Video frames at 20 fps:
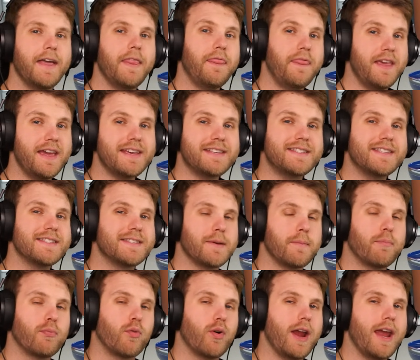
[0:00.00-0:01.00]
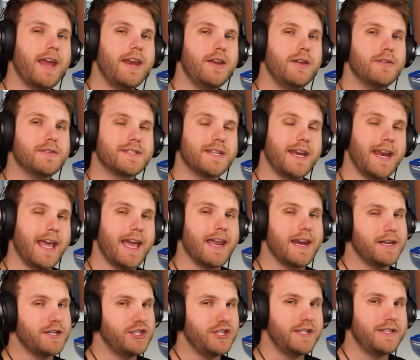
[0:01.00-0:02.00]
This is the brand new
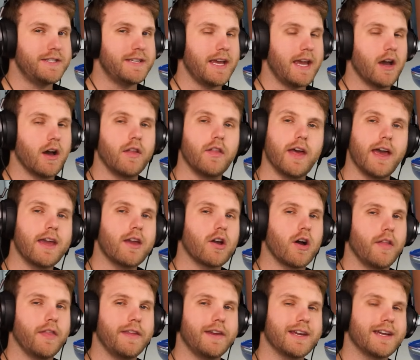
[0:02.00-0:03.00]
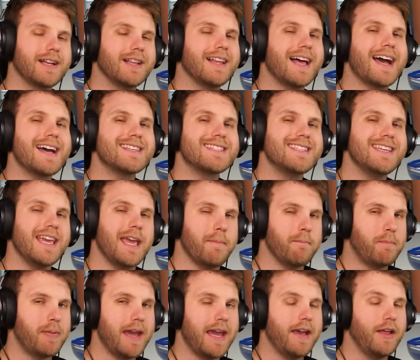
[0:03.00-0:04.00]
sedan in GTA Online called the Declasse
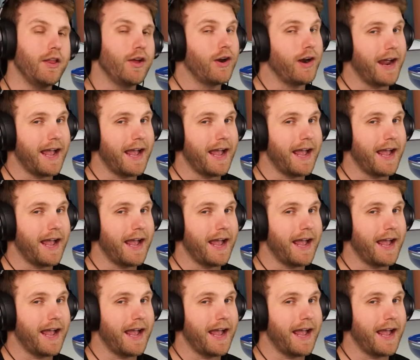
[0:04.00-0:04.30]
Impaler